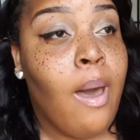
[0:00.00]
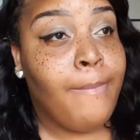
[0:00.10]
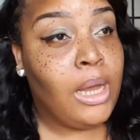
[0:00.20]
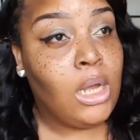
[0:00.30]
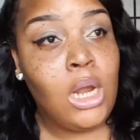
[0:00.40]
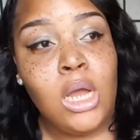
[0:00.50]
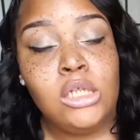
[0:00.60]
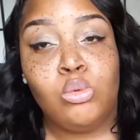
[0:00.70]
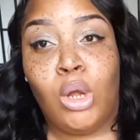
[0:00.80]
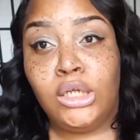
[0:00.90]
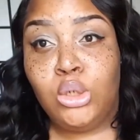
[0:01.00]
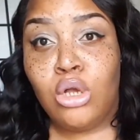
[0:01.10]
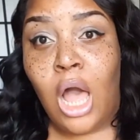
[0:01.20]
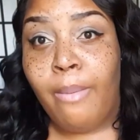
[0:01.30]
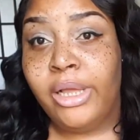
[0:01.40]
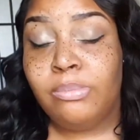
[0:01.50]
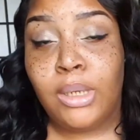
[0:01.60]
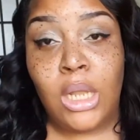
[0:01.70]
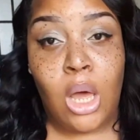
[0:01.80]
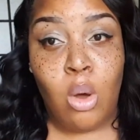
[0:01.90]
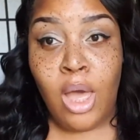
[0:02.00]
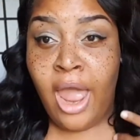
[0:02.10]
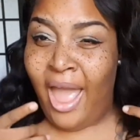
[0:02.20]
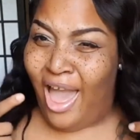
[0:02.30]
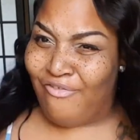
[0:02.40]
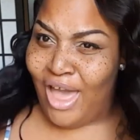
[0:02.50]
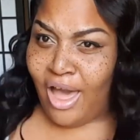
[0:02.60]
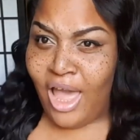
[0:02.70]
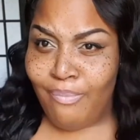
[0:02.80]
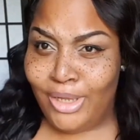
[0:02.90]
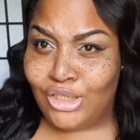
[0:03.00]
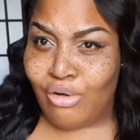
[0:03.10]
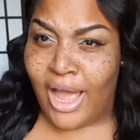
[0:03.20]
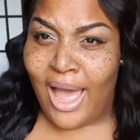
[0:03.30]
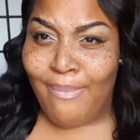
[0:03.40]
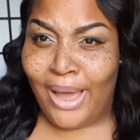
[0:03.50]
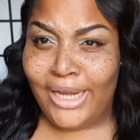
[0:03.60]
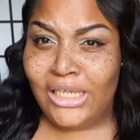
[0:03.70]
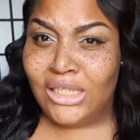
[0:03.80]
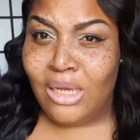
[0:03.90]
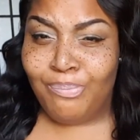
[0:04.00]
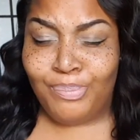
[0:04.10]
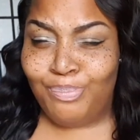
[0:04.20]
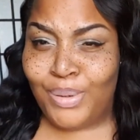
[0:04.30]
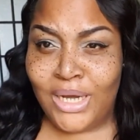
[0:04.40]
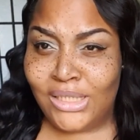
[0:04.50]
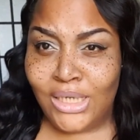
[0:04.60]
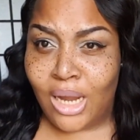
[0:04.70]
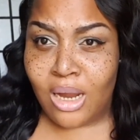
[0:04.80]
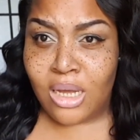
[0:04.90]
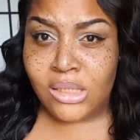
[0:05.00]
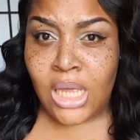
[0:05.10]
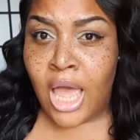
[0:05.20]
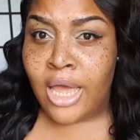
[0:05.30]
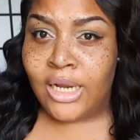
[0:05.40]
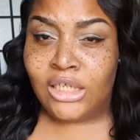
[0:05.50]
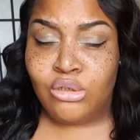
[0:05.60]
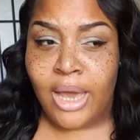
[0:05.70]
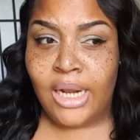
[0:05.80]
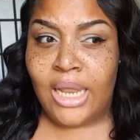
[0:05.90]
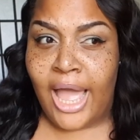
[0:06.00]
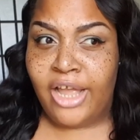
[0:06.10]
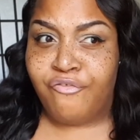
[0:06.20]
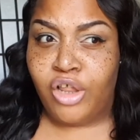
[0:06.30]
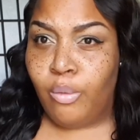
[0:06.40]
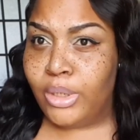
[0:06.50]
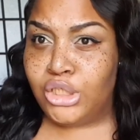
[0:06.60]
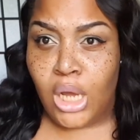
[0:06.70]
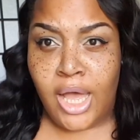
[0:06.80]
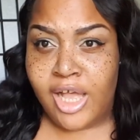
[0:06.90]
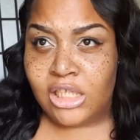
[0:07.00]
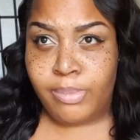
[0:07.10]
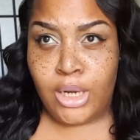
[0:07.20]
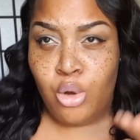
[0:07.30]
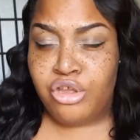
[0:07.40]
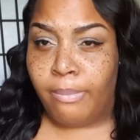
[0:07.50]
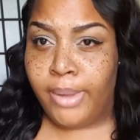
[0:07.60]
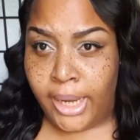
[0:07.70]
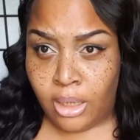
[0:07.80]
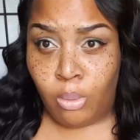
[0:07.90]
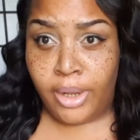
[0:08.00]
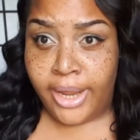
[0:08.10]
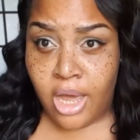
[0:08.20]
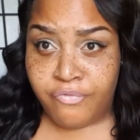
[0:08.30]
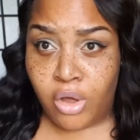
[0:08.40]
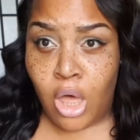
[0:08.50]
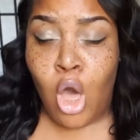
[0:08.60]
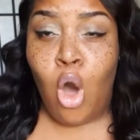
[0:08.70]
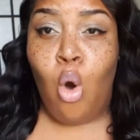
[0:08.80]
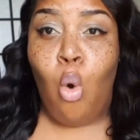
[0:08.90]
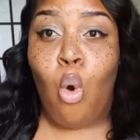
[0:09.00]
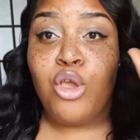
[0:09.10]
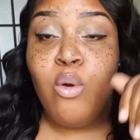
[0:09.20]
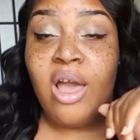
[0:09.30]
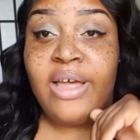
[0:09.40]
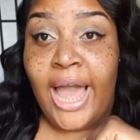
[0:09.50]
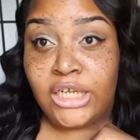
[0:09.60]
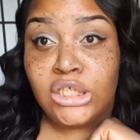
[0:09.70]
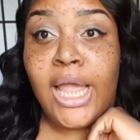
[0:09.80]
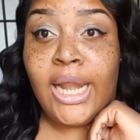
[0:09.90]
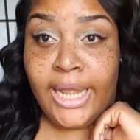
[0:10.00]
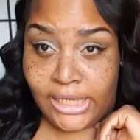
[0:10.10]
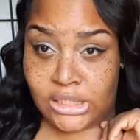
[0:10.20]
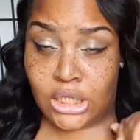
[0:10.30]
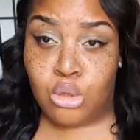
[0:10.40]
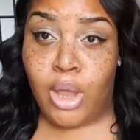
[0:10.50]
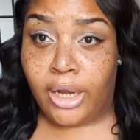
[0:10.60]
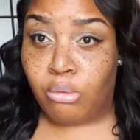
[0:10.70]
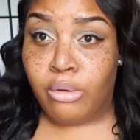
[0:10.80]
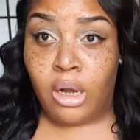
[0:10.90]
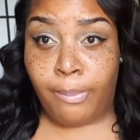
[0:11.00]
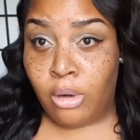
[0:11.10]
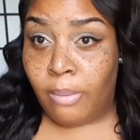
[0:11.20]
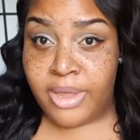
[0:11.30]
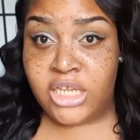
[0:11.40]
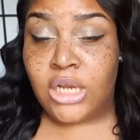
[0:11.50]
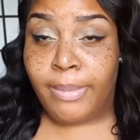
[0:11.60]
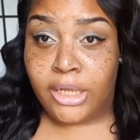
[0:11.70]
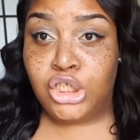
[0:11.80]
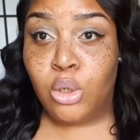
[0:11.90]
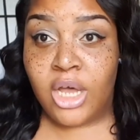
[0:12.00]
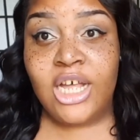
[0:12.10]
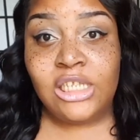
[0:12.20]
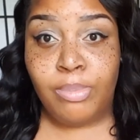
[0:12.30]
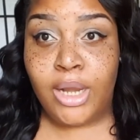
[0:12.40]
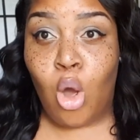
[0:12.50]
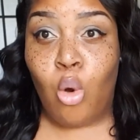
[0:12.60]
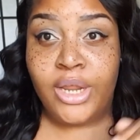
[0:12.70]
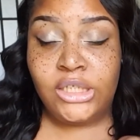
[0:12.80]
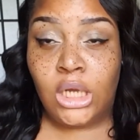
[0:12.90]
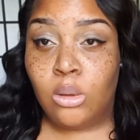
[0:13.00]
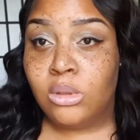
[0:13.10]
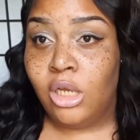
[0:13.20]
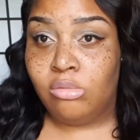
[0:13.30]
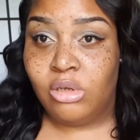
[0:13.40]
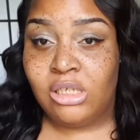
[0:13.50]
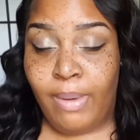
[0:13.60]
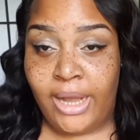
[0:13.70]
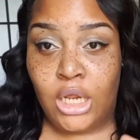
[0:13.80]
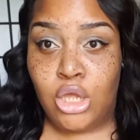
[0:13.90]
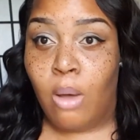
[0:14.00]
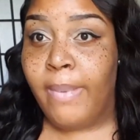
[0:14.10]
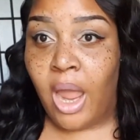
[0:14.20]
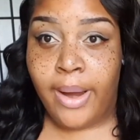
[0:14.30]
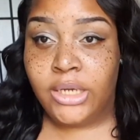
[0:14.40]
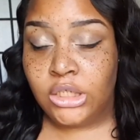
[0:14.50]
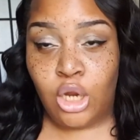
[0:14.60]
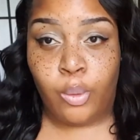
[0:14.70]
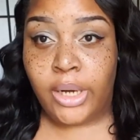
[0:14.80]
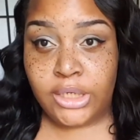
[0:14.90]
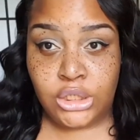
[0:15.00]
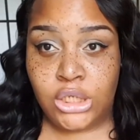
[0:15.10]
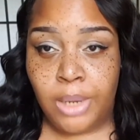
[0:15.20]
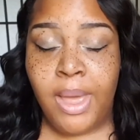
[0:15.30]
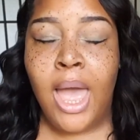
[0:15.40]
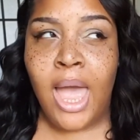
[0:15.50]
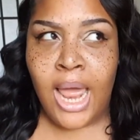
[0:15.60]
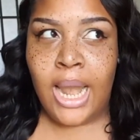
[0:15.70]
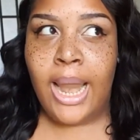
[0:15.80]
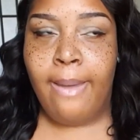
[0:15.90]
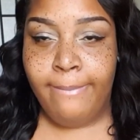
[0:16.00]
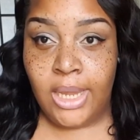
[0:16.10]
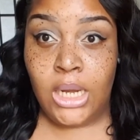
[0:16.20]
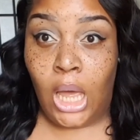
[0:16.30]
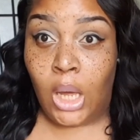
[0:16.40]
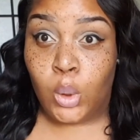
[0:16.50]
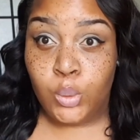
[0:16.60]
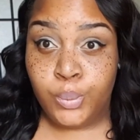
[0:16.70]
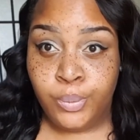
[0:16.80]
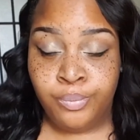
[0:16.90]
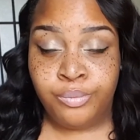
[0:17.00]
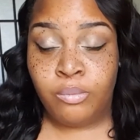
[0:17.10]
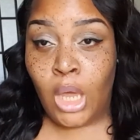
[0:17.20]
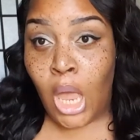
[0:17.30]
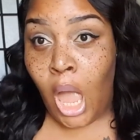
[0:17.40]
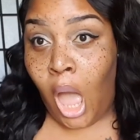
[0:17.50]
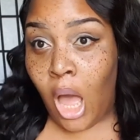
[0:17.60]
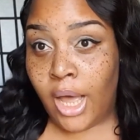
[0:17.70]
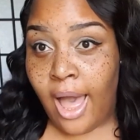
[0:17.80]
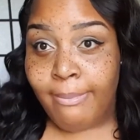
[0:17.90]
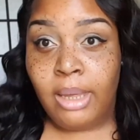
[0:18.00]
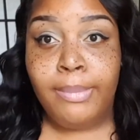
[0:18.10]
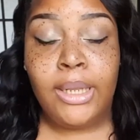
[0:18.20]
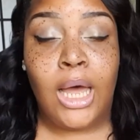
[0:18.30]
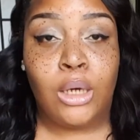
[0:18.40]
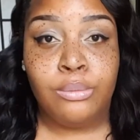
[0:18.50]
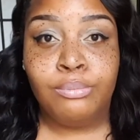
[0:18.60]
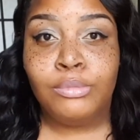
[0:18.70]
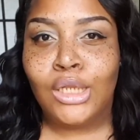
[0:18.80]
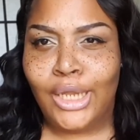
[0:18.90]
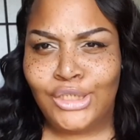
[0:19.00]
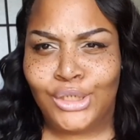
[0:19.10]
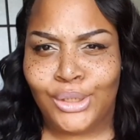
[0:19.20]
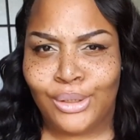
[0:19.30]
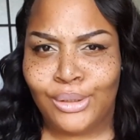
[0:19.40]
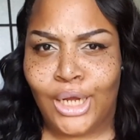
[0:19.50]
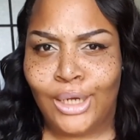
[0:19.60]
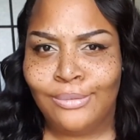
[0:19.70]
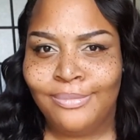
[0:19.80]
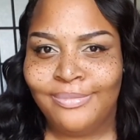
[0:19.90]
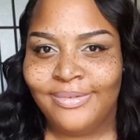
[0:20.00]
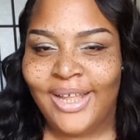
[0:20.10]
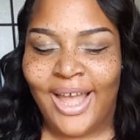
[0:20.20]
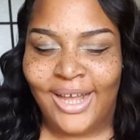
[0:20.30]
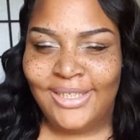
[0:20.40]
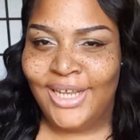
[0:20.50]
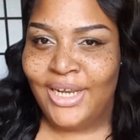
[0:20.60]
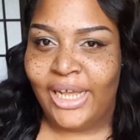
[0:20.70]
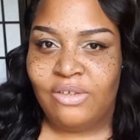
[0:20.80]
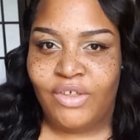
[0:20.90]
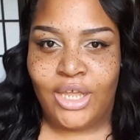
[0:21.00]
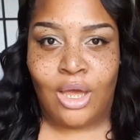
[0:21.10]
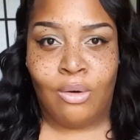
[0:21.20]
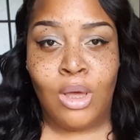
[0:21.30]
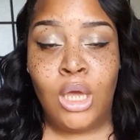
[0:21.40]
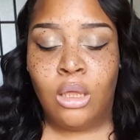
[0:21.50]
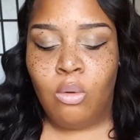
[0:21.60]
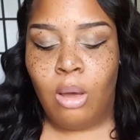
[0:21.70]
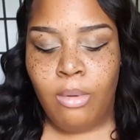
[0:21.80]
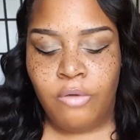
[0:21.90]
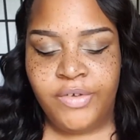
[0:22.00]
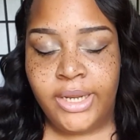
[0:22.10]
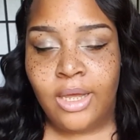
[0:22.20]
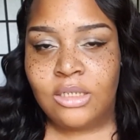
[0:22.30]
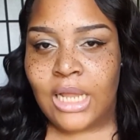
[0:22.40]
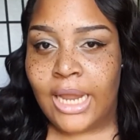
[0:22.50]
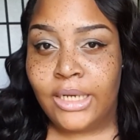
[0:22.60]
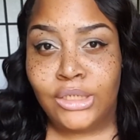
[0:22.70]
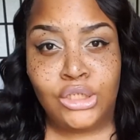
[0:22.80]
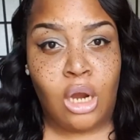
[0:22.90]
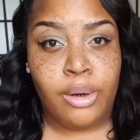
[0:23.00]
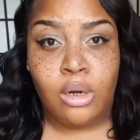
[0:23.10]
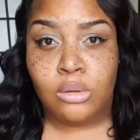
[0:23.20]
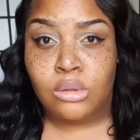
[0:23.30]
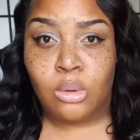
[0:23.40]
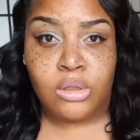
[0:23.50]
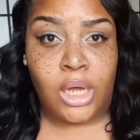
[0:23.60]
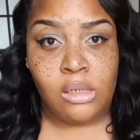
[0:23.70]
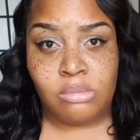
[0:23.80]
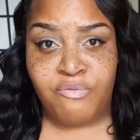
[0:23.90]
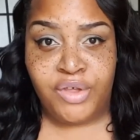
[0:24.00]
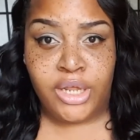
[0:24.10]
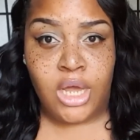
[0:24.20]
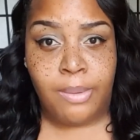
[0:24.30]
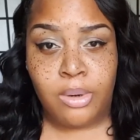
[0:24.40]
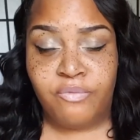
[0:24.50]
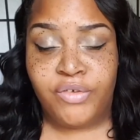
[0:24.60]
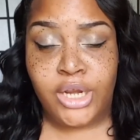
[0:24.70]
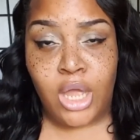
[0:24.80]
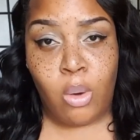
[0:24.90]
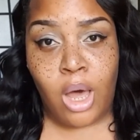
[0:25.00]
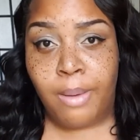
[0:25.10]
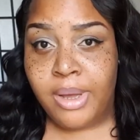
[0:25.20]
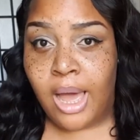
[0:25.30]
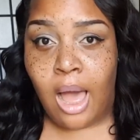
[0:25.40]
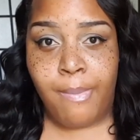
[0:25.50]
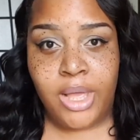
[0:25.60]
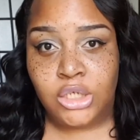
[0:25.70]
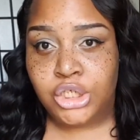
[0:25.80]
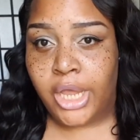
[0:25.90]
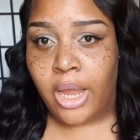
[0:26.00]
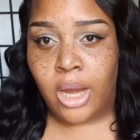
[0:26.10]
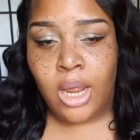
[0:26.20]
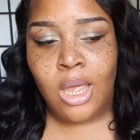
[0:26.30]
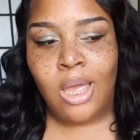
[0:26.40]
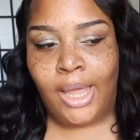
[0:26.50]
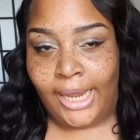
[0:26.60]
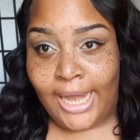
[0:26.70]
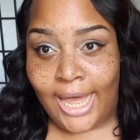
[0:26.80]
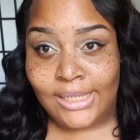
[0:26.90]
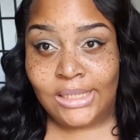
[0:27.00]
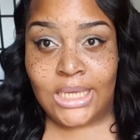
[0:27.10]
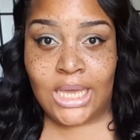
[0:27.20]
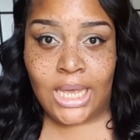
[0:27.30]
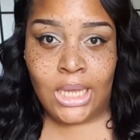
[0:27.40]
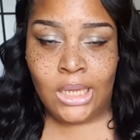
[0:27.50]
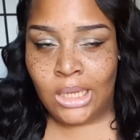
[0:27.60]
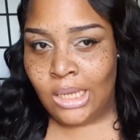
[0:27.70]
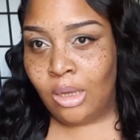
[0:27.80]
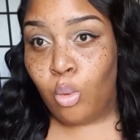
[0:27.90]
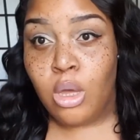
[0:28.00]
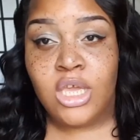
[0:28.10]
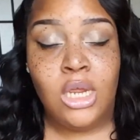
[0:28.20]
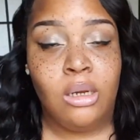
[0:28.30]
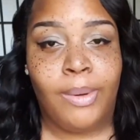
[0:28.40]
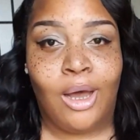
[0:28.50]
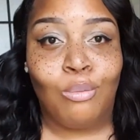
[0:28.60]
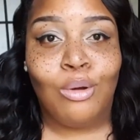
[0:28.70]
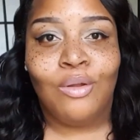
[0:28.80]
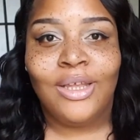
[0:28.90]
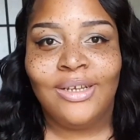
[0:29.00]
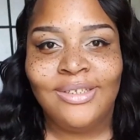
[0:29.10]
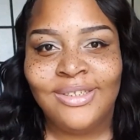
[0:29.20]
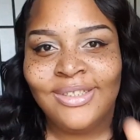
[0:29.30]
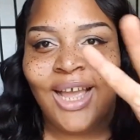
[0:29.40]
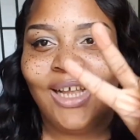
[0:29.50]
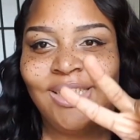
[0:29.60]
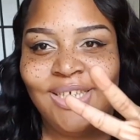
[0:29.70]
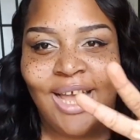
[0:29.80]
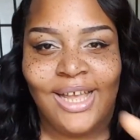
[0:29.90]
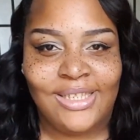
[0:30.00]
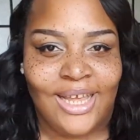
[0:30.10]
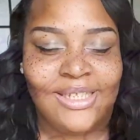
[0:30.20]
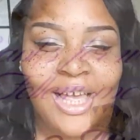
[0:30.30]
But girls, write your comments below. Have y'all ever been tried by these little pussy girls that's trying to like flirt with your husband or your man or whatever? Or you have actually had an incident you had to run up on a bitch about your husband or these whole disrespecting your marriage and your relationship? Let me know. Comment below. Let your girl know. I'll see you next video. You want more videos like this, you already know to do a thumbs up video up, comment, share, and I'll see it. We'll keep the ball rolling. I'll see you guys next